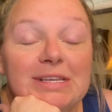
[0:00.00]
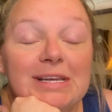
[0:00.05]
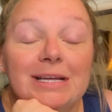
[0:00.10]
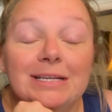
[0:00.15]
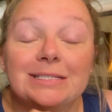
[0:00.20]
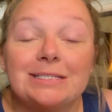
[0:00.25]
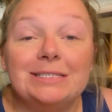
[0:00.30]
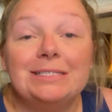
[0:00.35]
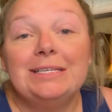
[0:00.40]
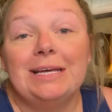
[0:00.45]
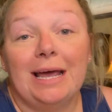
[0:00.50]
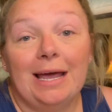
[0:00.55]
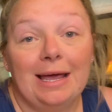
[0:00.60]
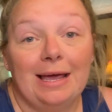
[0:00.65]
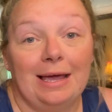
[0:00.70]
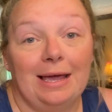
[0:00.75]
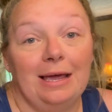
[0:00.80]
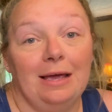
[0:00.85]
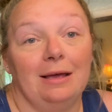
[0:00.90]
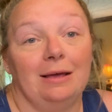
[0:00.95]
And
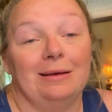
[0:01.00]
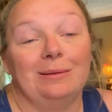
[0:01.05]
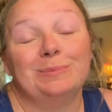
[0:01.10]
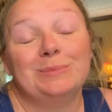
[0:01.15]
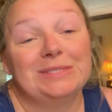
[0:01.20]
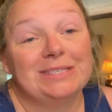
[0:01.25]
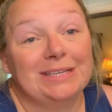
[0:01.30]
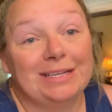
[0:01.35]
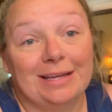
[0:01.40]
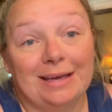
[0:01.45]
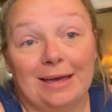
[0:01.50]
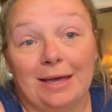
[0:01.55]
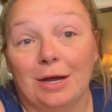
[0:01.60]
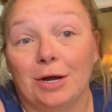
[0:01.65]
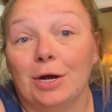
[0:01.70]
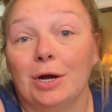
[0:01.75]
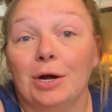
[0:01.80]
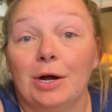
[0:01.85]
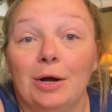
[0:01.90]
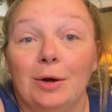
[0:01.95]
today I'm sitting
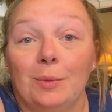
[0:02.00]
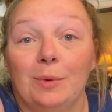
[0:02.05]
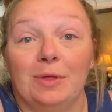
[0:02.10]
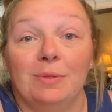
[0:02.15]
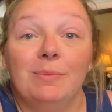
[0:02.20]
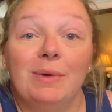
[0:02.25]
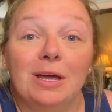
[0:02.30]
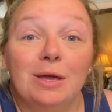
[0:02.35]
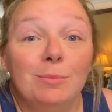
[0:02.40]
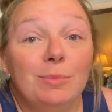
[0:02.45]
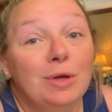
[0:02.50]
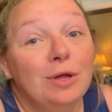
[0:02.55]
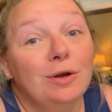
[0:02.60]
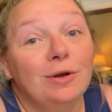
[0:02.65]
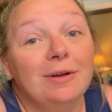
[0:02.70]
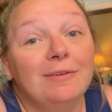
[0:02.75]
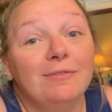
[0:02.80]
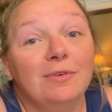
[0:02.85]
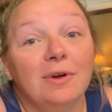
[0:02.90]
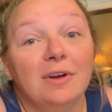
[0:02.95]
here with my computer
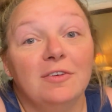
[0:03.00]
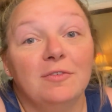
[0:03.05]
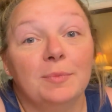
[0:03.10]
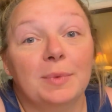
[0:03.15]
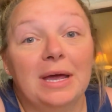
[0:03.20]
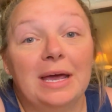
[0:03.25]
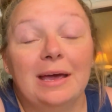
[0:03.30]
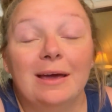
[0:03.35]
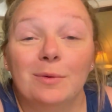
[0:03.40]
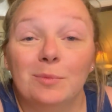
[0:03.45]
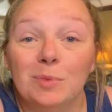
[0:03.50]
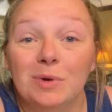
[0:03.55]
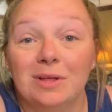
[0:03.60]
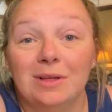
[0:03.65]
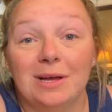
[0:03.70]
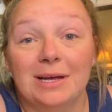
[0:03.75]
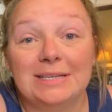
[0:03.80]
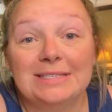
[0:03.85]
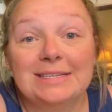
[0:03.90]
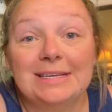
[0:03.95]
in front of me and
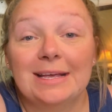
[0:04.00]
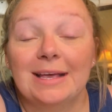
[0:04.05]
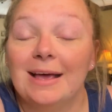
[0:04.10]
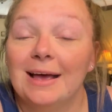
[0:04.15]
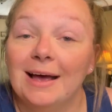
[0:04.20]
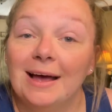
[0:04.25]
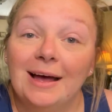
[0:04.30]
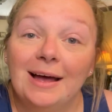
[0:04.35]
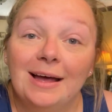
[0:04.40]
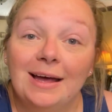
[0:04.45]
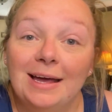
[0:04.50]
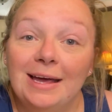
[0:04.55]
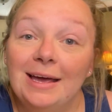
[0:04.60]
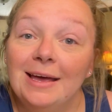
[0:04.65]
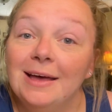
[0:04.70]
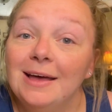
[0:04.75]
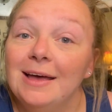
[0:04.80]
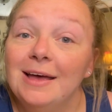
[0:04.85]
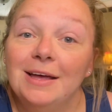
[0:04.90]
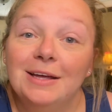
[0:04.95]
realizing I
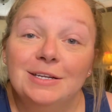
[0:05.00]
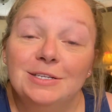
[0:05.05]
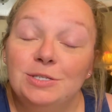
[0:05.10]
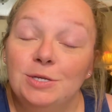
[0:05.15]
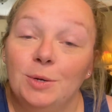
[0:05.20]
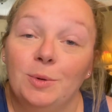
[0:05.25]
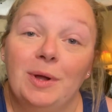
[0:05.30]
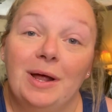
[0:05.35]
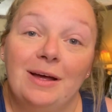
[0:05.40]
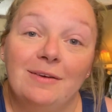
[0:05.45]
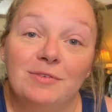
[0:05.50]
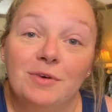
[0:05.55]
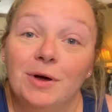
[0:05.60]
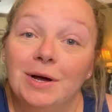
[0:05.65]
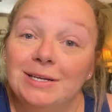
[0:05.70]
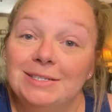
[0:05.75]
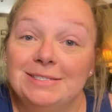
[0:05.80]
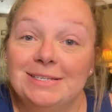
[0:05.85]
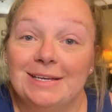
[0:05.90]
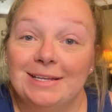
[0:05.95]
don't have
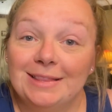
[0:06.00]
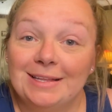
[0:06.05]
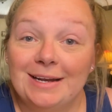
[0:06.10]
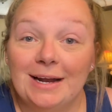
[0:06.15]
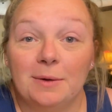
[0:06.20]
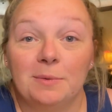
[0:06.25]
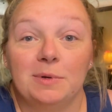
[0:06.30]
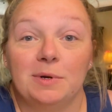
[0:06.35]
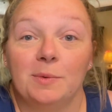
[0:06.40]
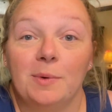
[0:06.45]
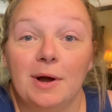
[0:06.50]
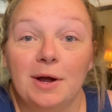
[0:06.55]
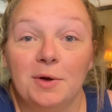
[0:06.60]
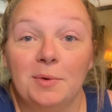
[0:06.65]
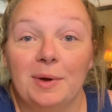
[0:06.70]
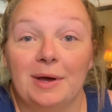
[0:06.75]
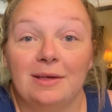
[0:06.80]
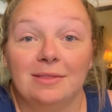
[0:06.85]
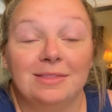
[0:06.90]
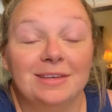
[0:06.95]
content that I want to work
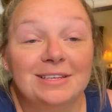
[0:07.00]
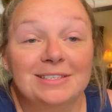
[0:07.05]
with.